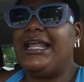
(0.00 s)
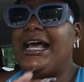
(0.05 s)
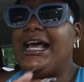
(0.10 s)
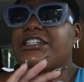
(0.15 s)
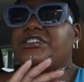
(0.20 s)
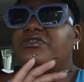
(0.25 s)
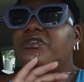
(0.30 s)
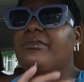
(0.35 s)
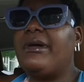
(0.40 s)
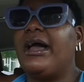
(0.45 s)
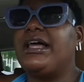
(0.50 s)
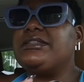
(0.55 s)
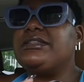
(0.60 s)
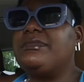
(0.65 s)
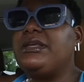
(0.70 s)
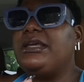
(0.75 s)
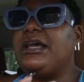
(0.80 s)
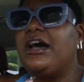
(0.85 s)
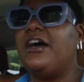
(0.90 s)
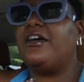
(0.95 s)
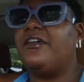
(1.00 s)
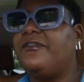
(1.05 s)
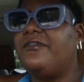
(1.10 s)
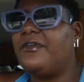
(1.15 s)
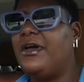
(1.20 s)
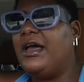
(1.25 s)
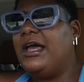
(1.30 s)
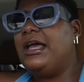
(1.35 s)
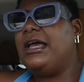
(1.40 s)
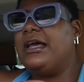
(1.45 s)
It actually reminds me
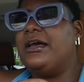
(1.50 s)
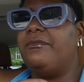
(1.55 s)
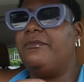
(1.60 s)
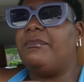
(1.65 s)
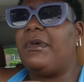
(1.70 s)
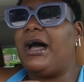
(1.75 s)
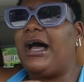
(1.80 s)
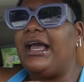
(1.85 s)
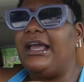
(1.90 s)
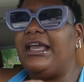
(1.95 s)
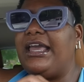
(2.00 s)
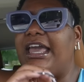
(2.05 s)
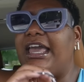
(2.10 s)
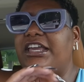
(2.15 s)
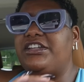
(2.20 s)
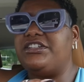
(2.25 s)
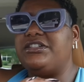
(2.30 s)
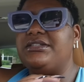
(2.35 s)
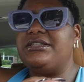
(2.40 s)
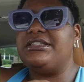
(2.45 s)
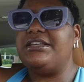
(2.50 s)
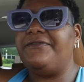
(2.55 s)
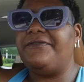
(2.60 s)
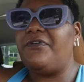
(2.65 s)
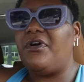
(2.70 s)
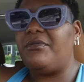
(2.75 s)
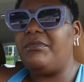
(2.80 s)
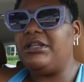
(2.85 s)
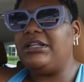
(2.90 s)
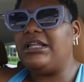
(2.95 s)
of my agency
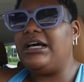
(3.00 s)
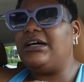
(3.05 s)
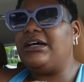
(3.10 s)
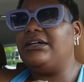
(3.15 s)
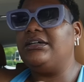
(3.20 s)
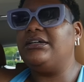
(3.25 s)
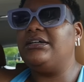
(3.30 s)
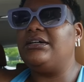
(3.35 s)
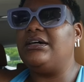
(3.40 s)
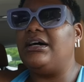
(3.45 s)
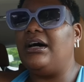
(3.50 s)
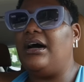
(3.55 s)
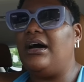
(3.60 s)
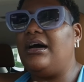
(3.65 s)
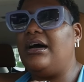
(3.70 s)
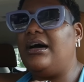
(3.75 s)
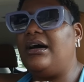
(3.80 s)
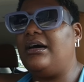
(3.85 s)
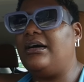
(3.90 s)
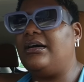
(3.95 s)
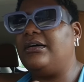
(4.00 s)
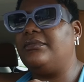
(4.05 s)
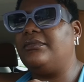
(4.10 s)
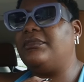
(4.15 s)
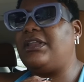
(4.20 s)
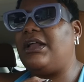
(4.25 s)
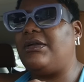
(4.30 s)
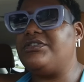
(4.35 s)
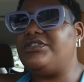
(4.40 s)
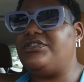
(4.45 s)
formula
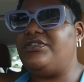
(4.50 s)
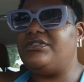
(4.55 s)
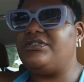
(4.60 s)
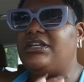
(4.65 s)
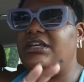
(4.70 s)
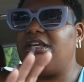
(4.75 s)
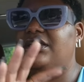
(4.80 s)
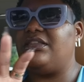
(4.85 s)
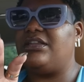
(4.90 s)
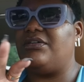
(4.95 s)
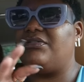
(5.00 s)
that I was using.